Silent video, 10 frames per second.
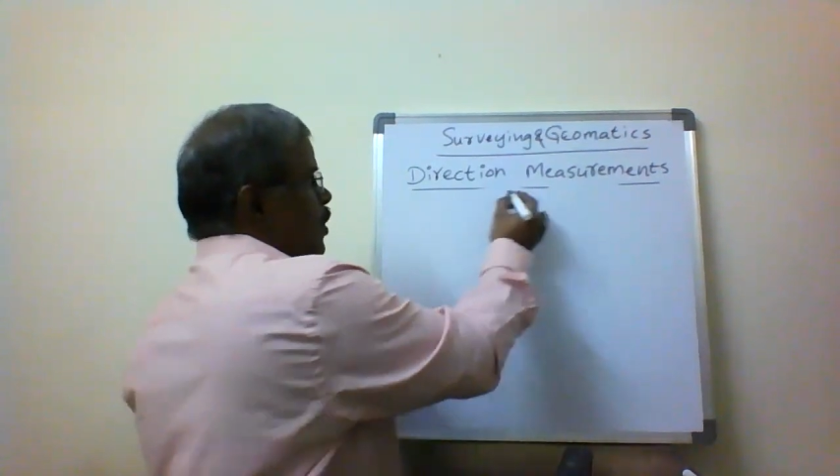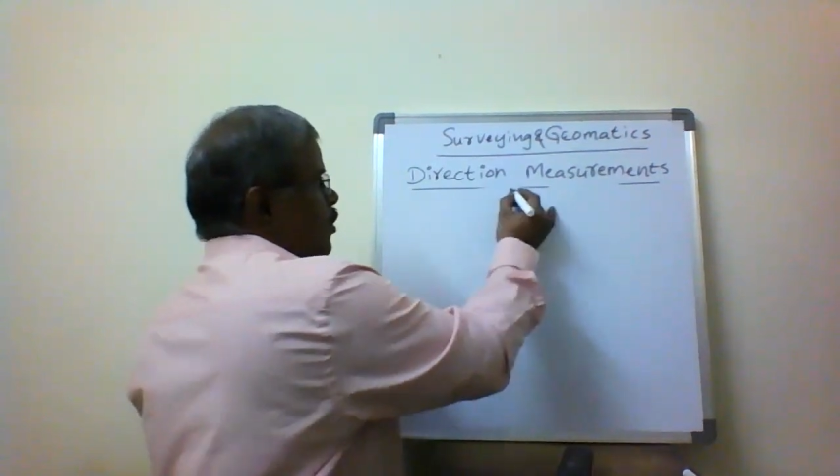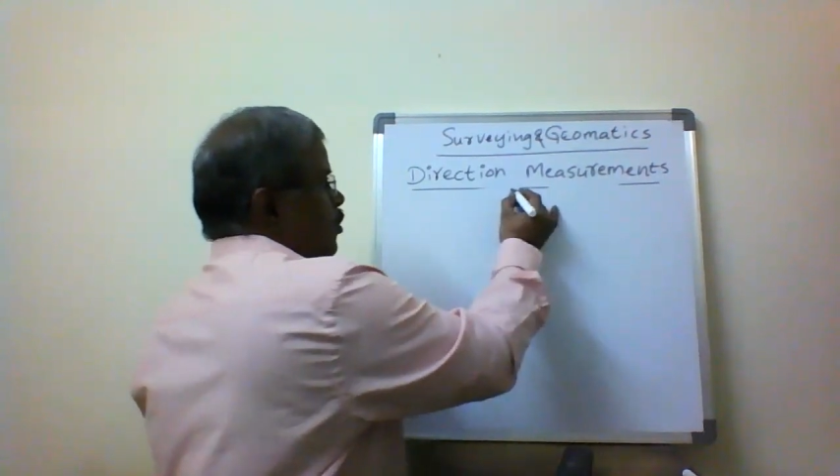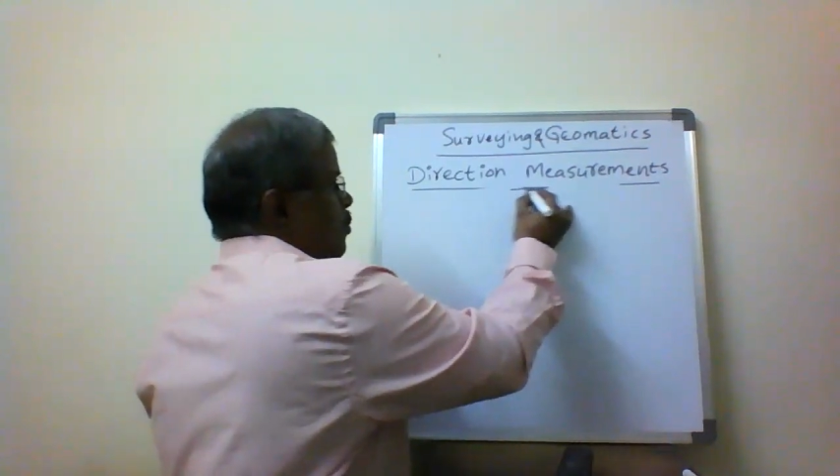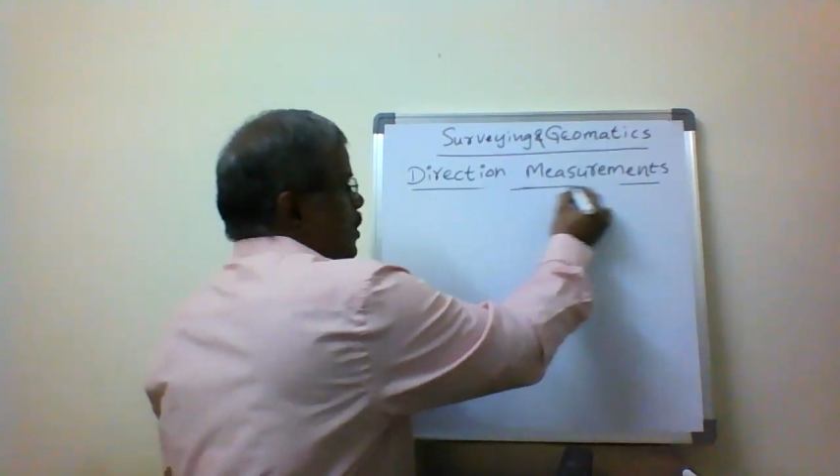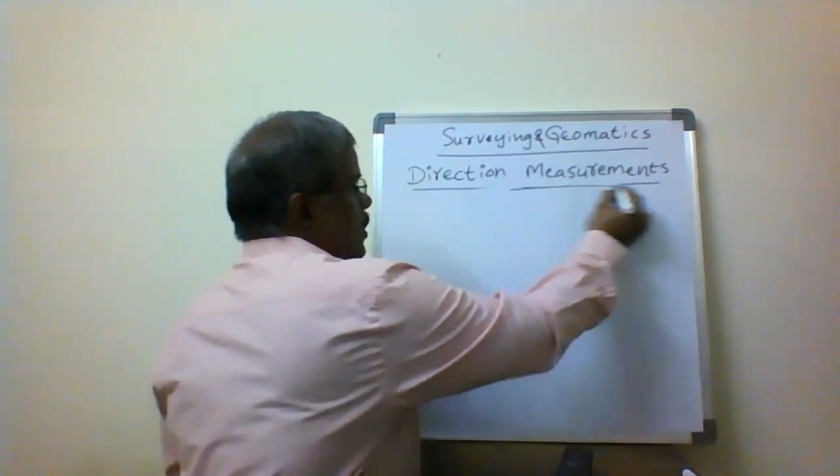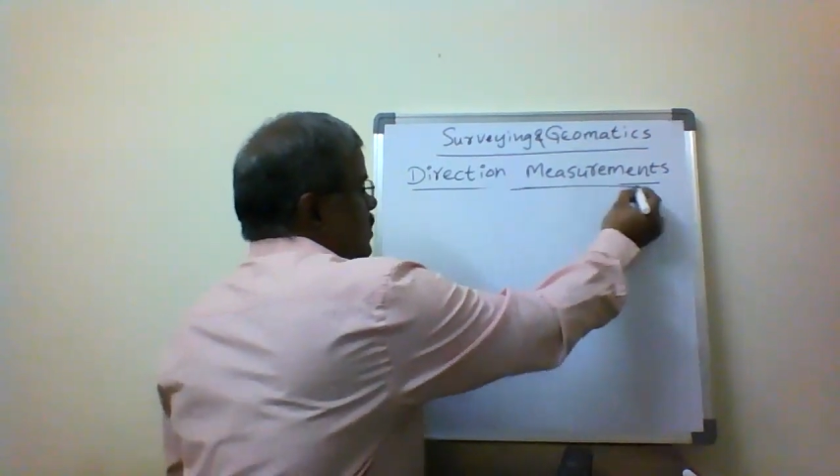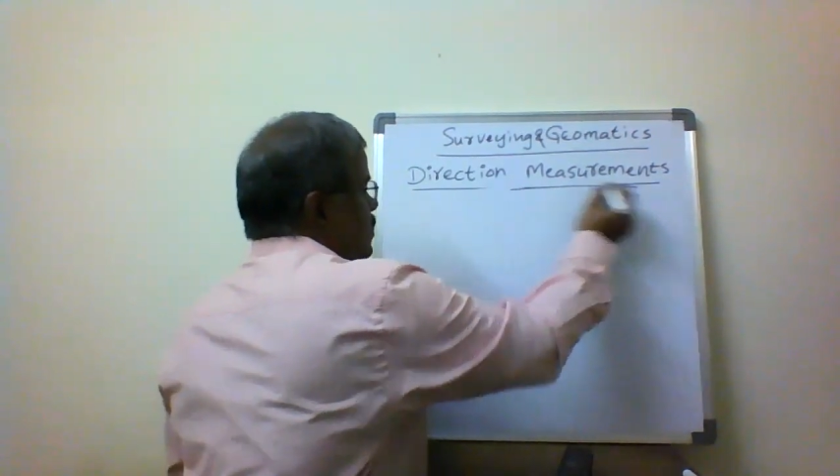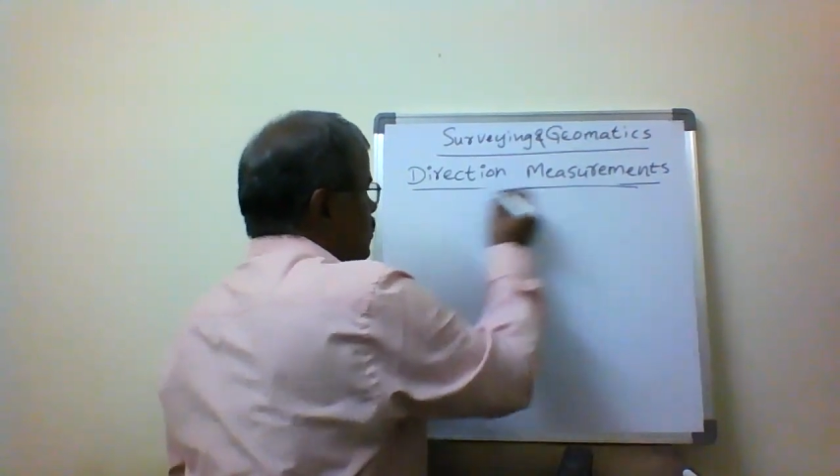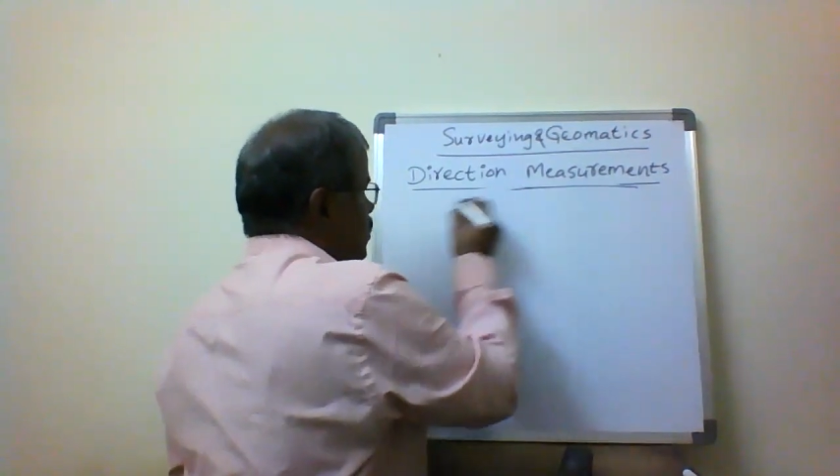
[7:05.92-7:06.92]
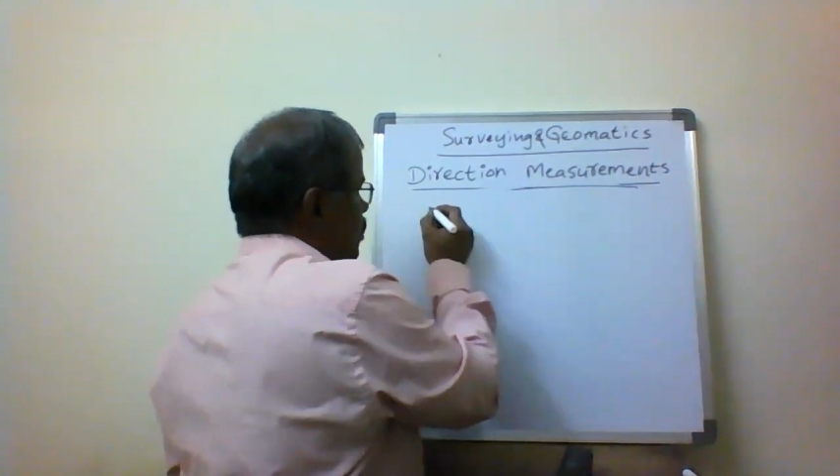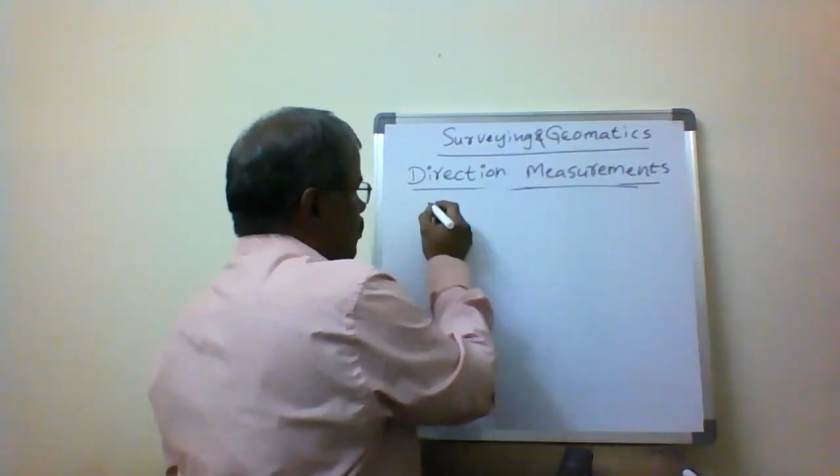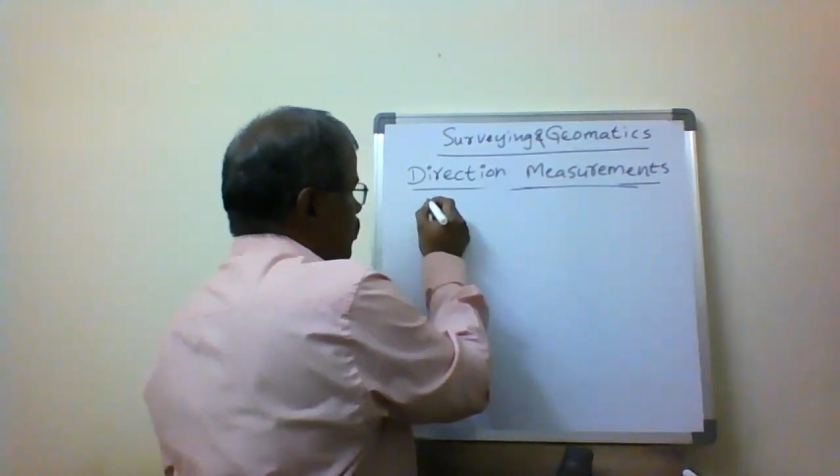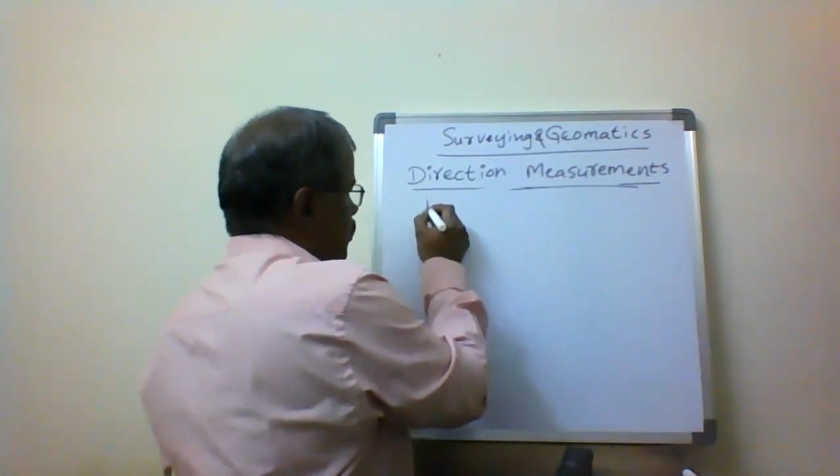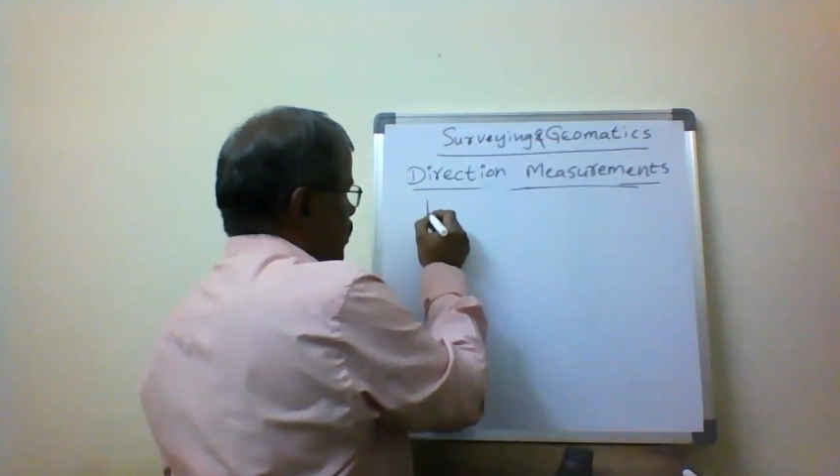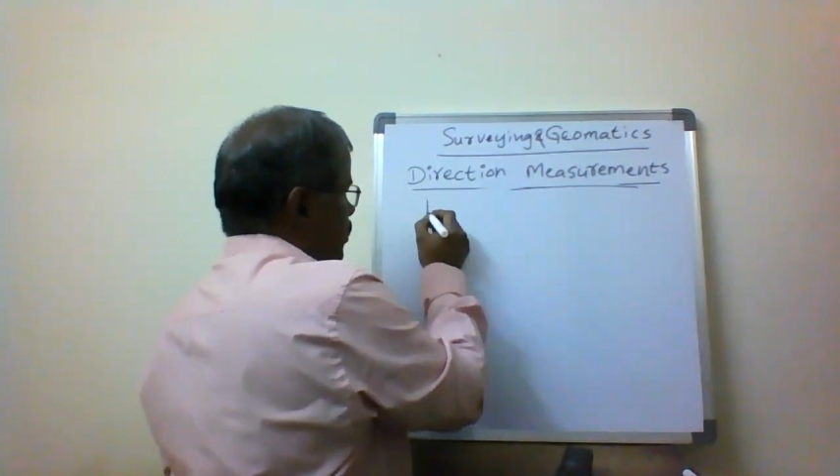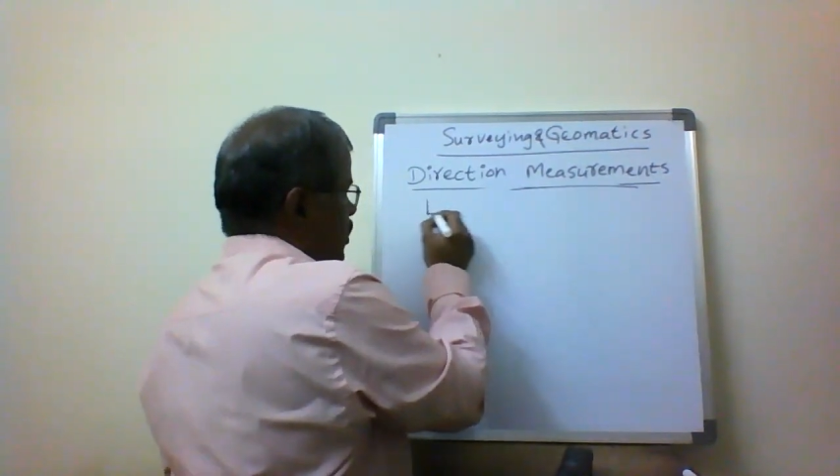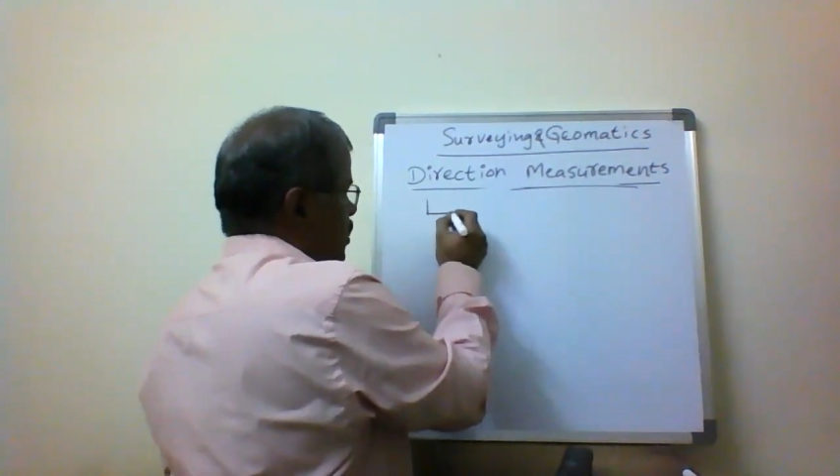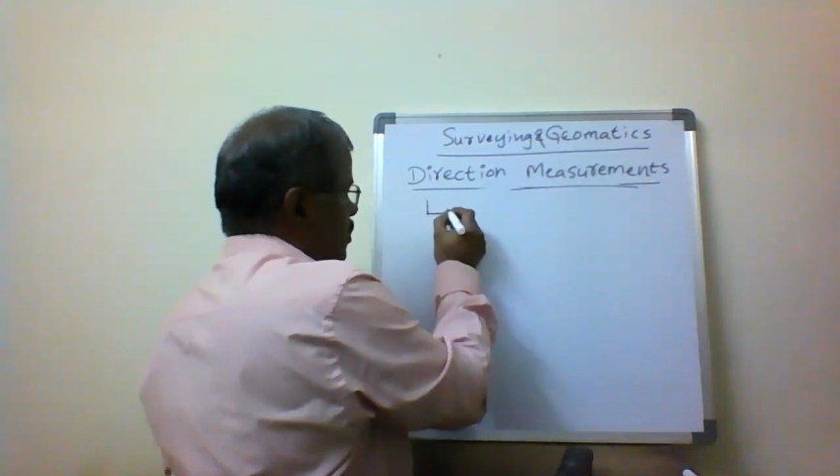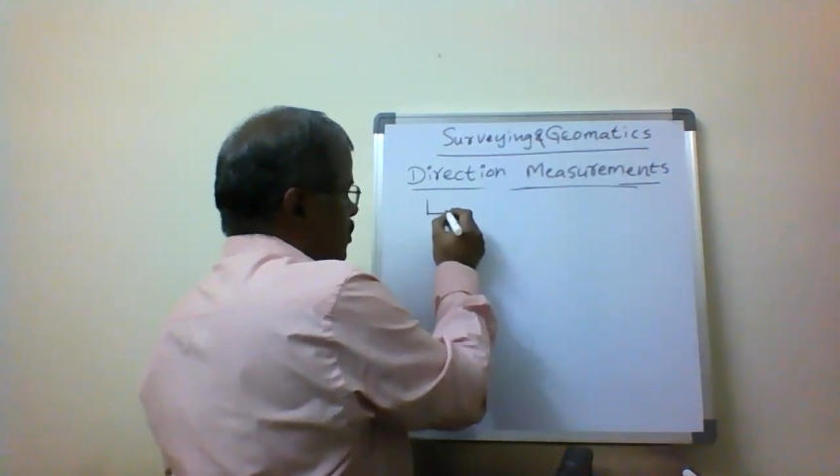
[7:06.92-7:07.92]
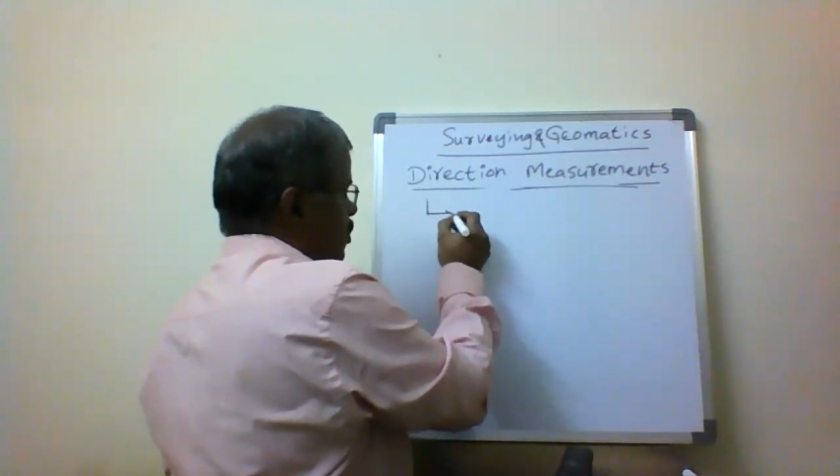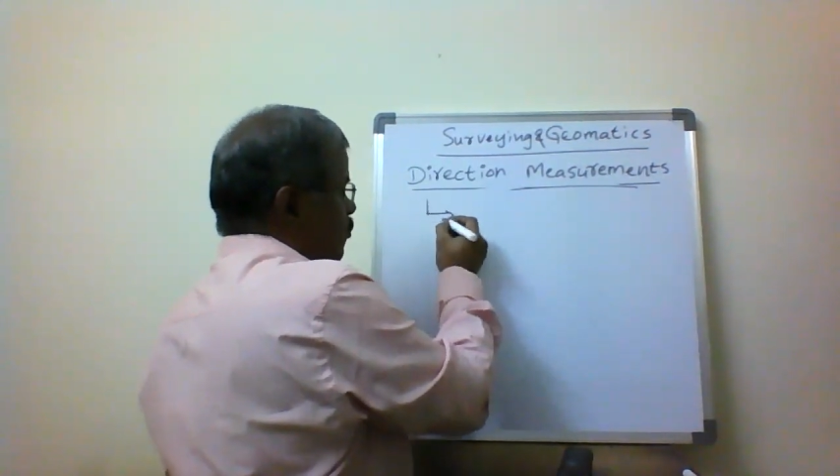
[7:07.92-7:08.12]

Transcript: are going to be discussing about that the